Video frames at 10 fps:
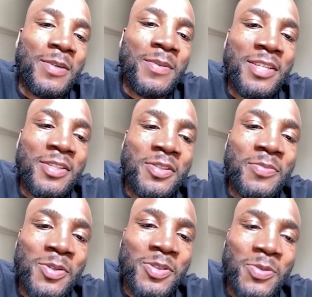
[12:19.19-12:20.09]
But he does the
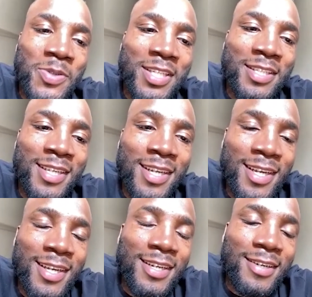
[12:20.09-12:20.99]
most talking
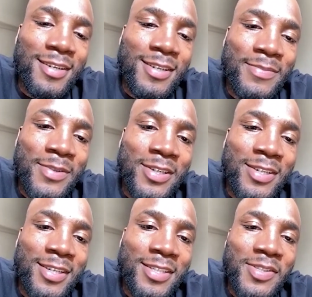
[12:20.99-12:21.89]
on
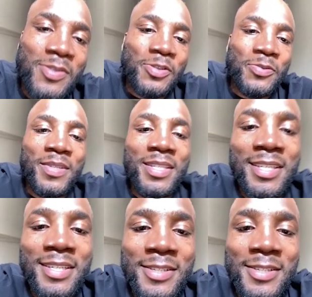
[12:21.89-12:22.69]
social media.